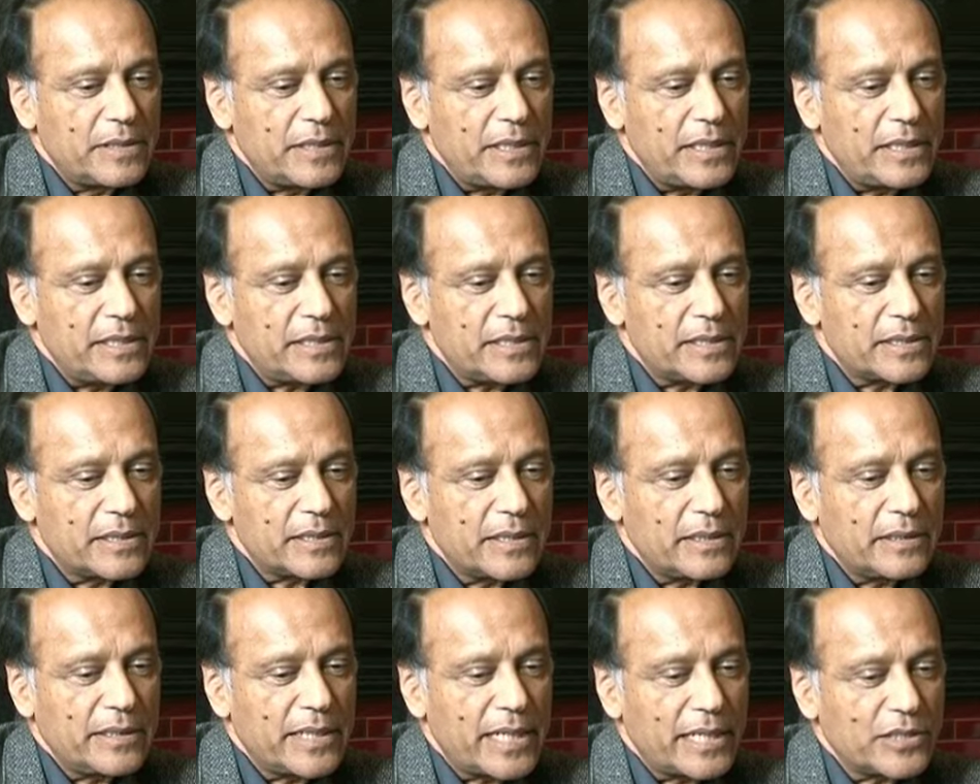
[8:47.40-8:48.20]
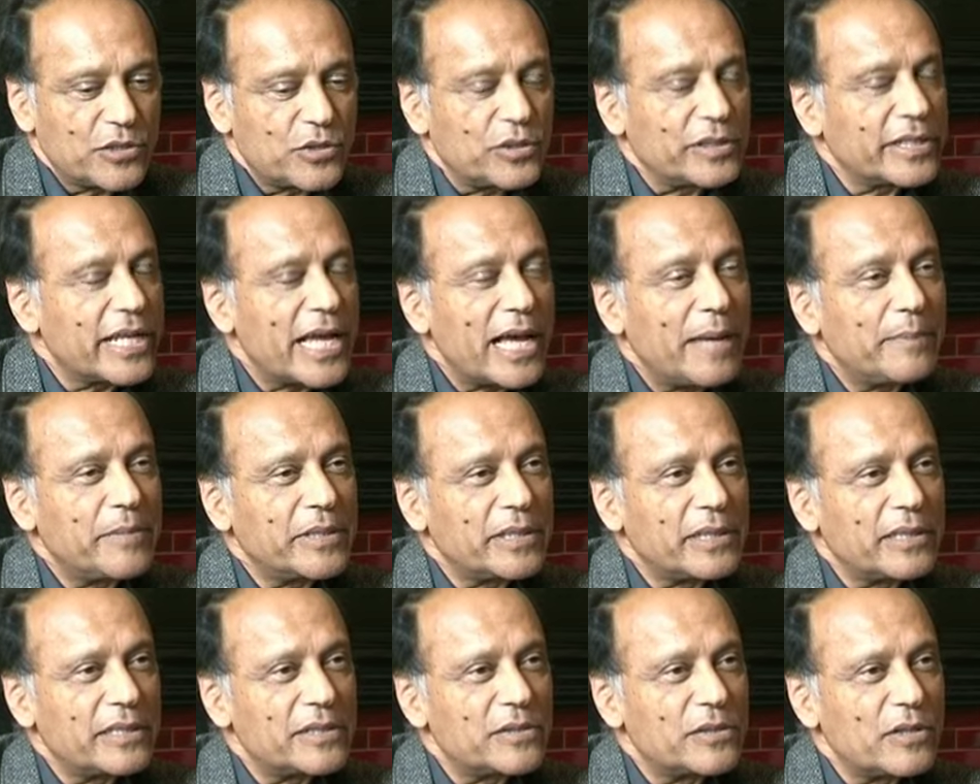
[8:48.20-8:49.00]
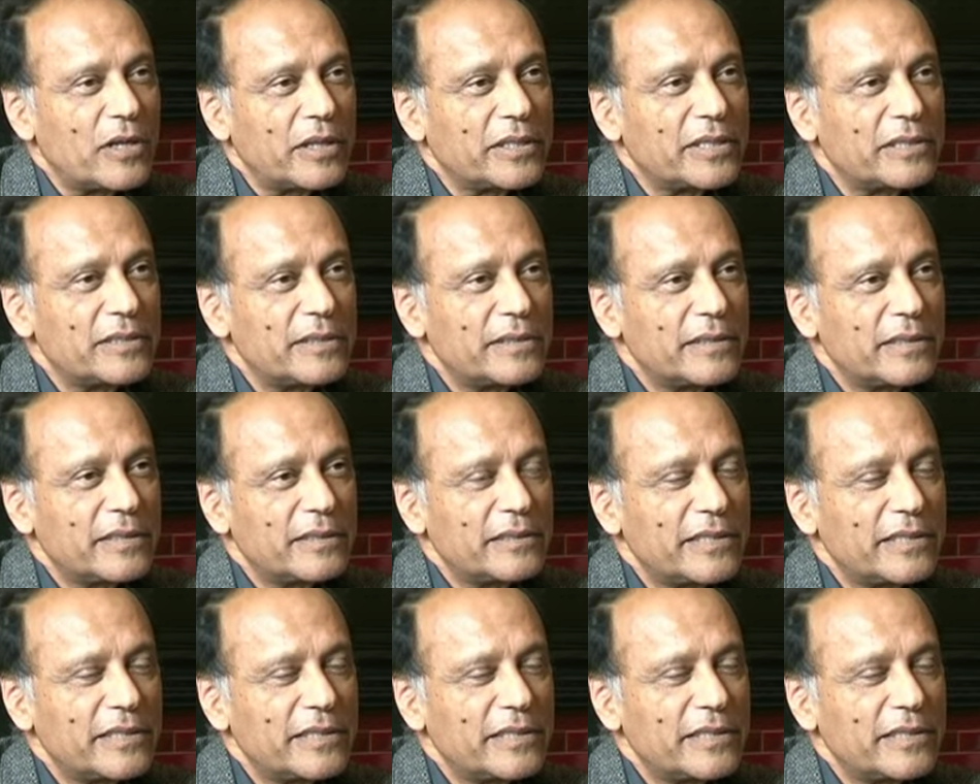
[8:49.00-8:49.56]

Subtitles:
these natural capital is not,